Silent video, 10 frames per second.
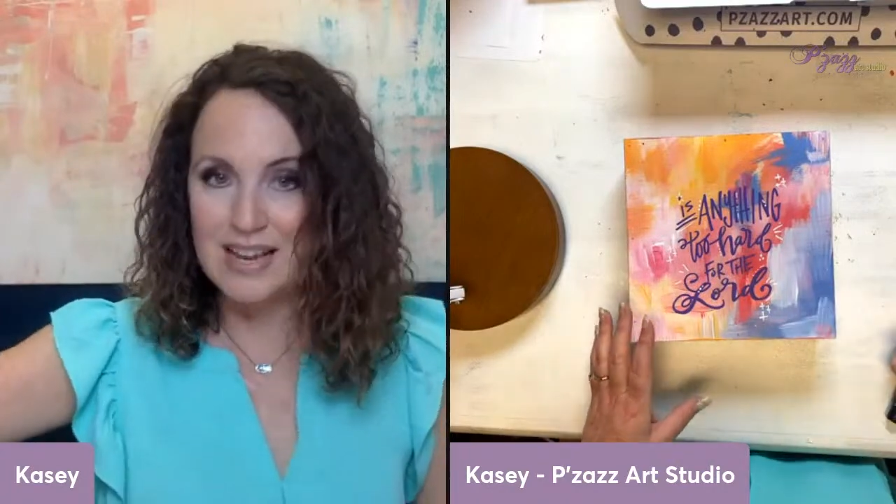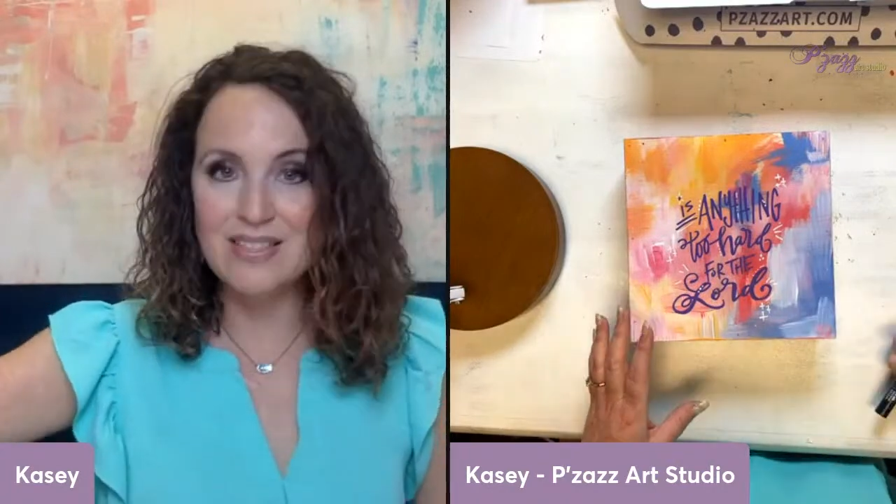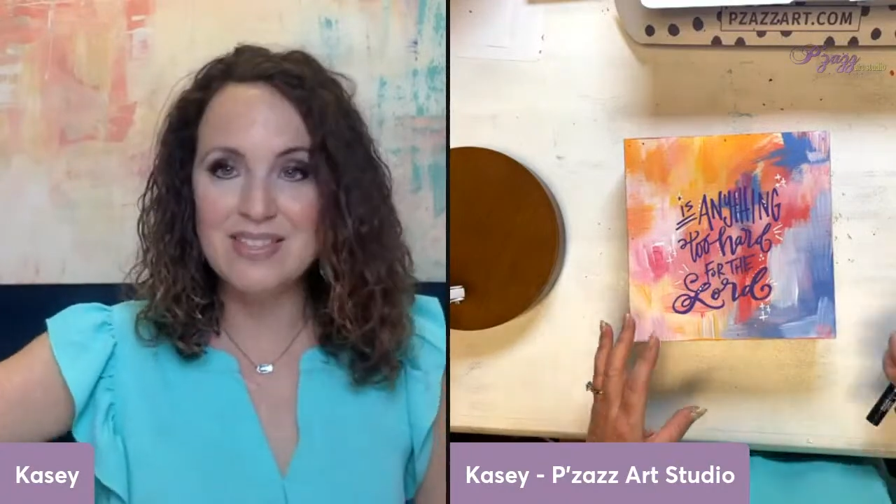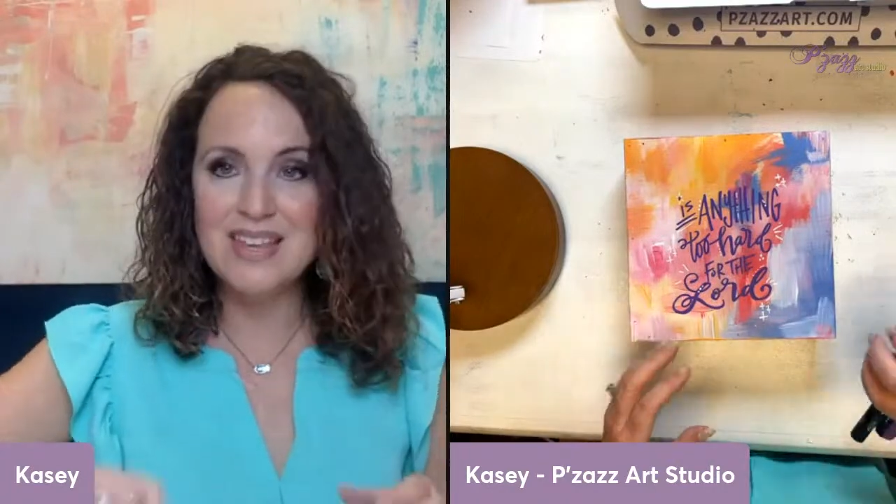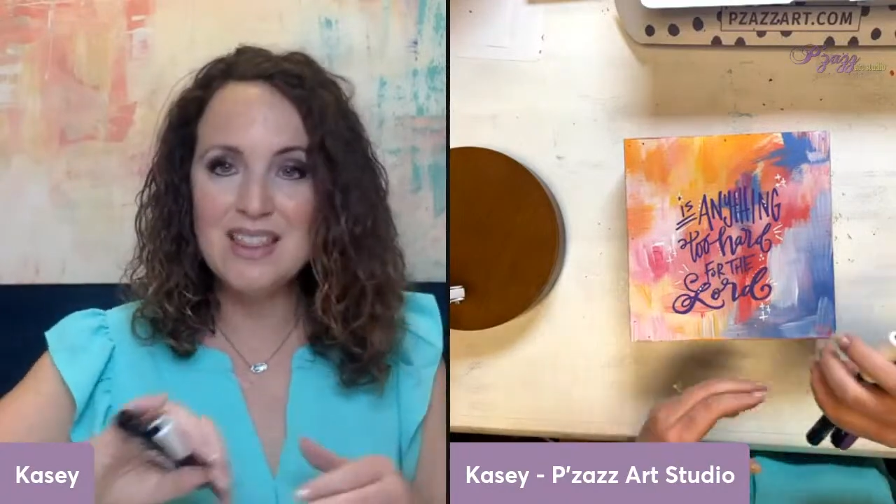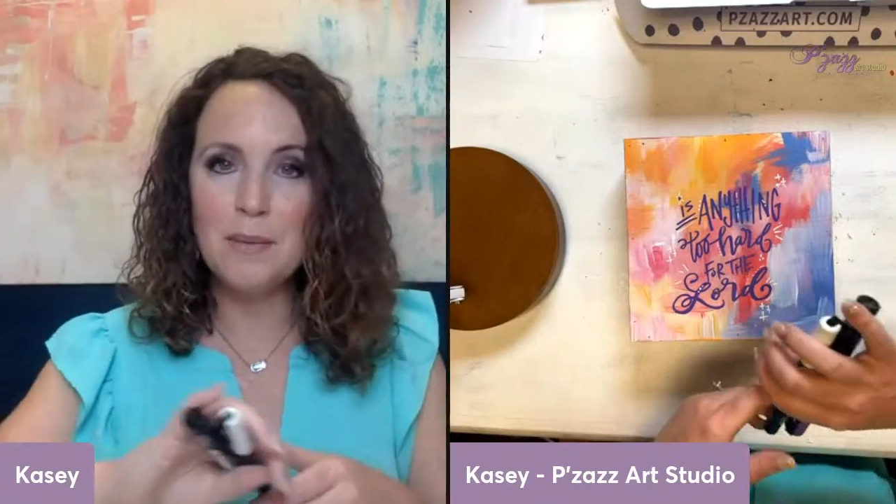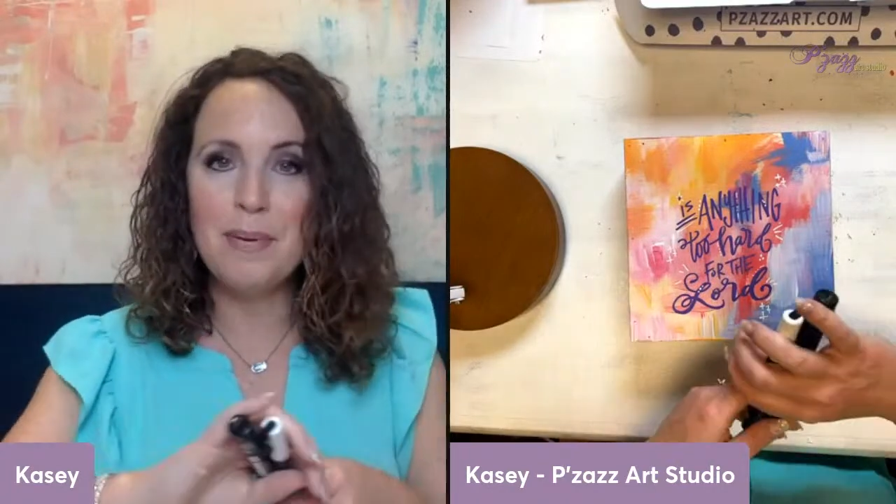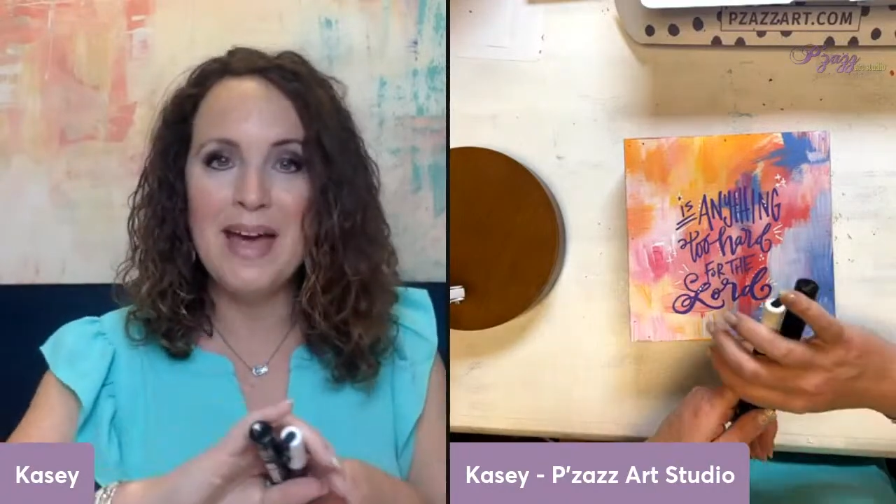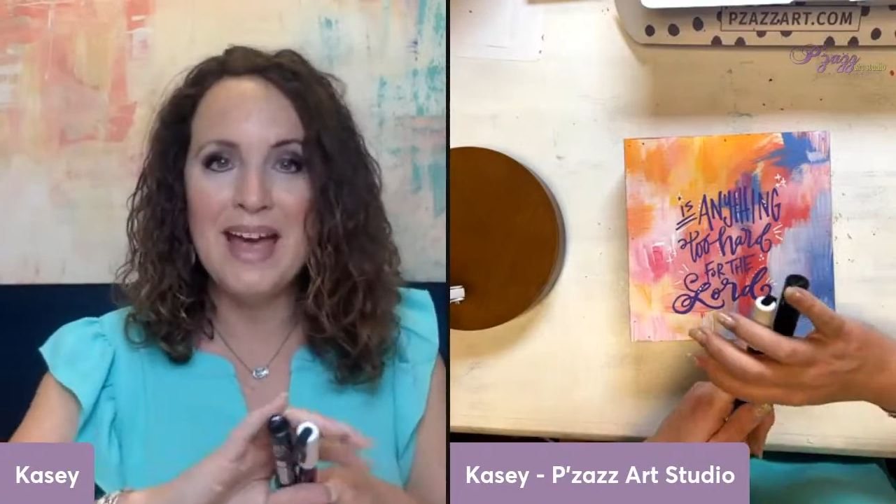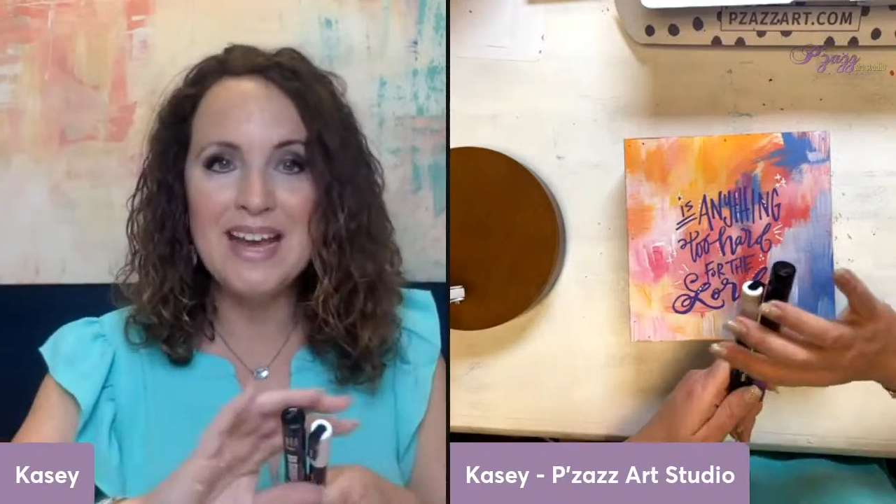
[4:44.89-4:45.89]
And then the
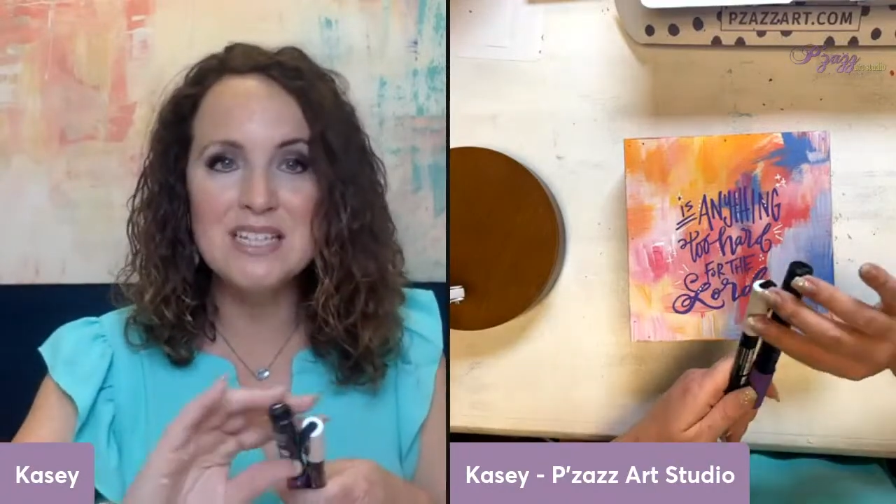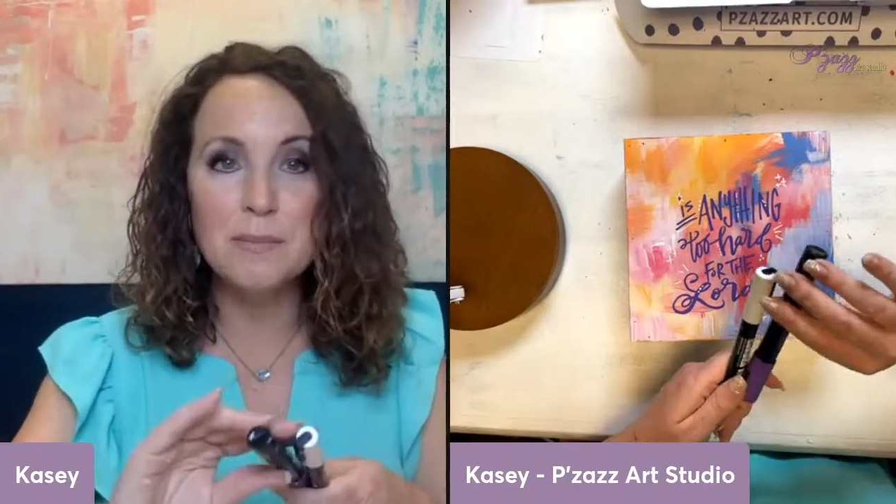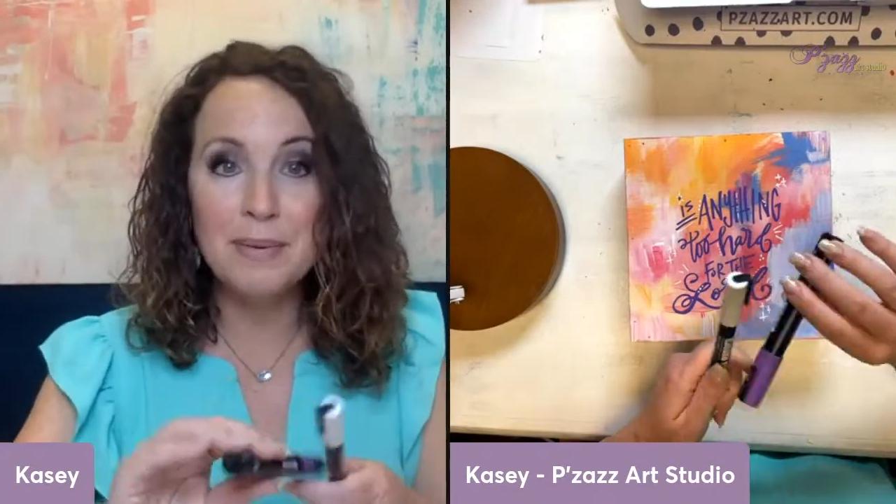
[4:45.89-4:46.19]
paint